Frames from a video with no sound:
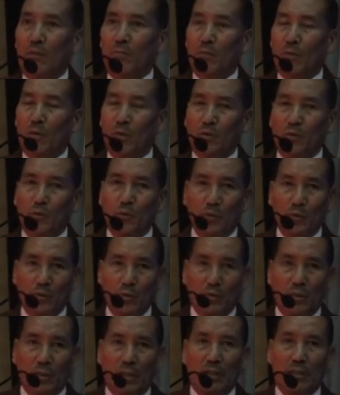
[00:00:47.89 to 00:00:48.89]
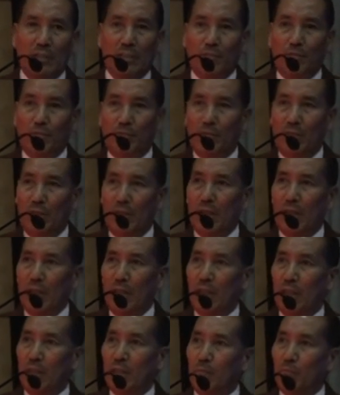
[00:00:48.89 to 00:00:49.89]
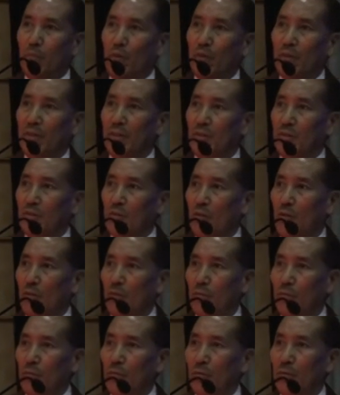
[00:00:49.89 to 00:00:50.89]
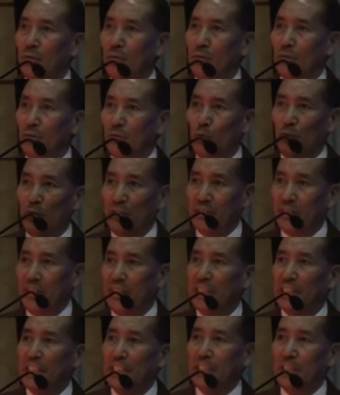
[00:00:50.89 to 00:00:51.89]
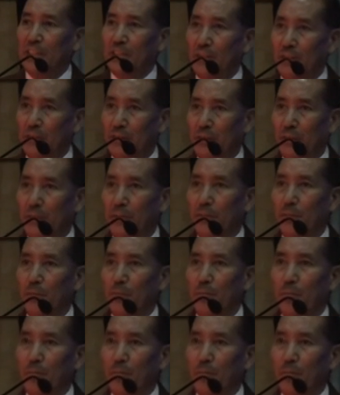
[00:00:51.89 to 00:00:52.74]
Because you know the importance of students and teachers.